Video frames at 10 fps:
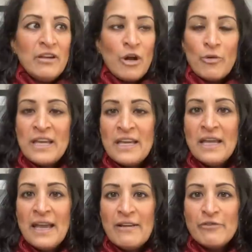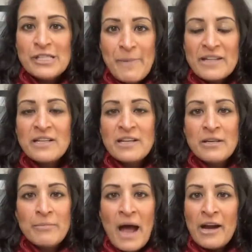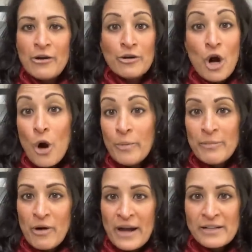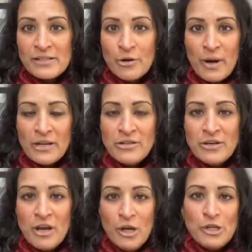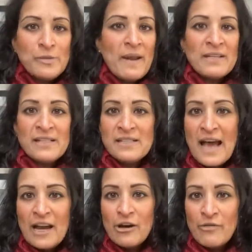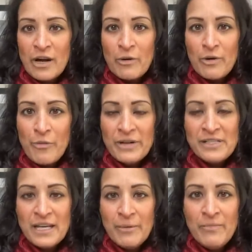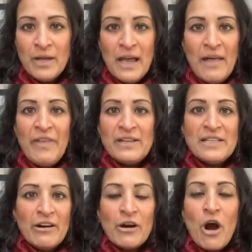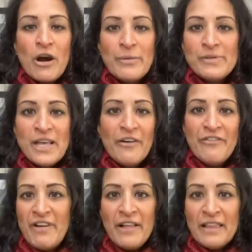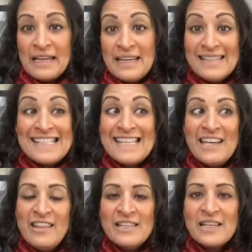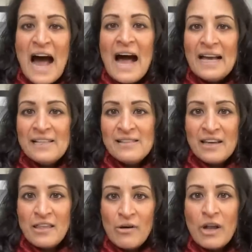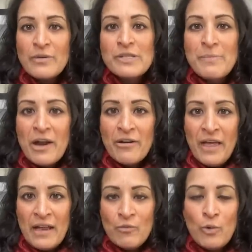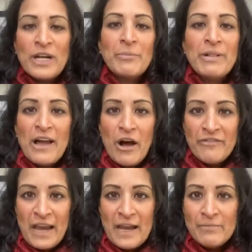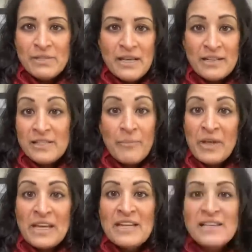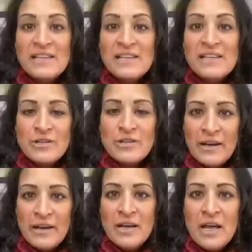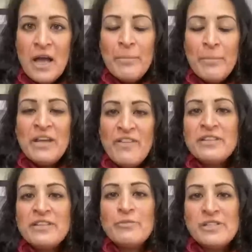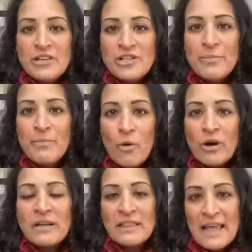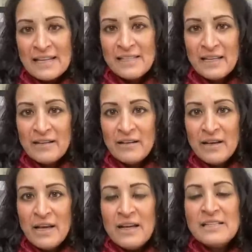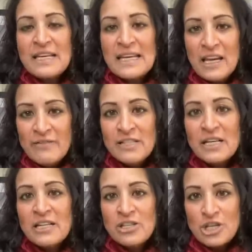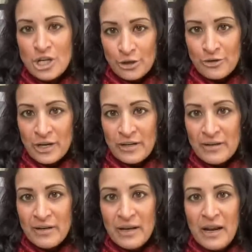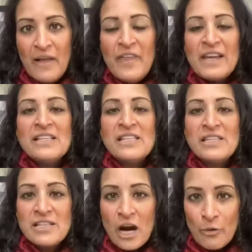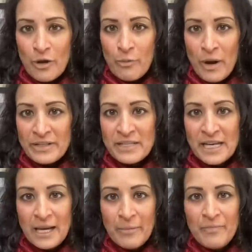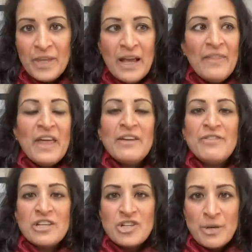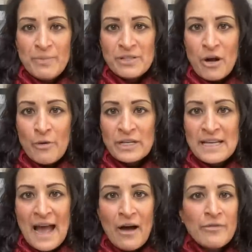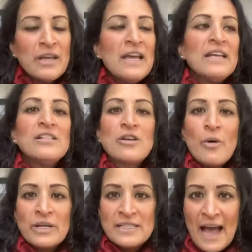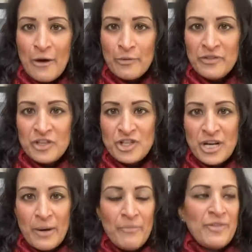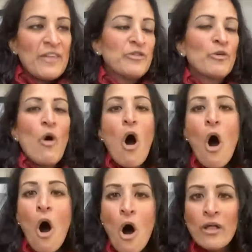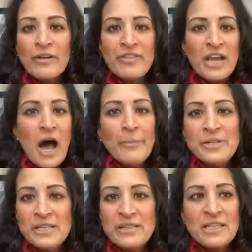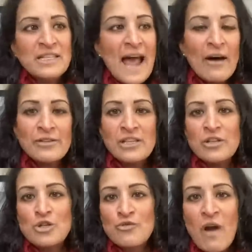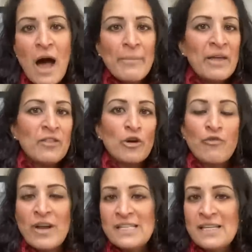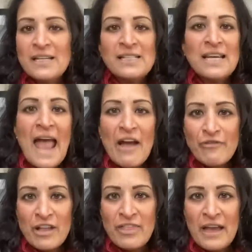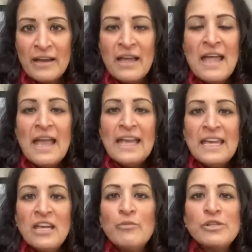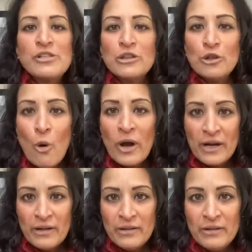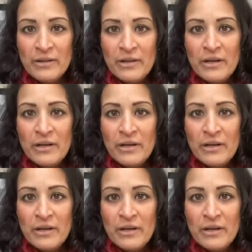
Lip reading: you know, he respected and admired Kobe Bryant so much, who spent his entire career with one team, that Derek Carr himself felt like he'd see these guys that he thought he was better than winning playoff games, and it's something he's never done. But he felt it was such an important lesson to give to his children that he stuck with one team, that if the ship is going down, he's going down with the ship, that through all of the ups and the downs and the drama and the craziness and everything, he was loyal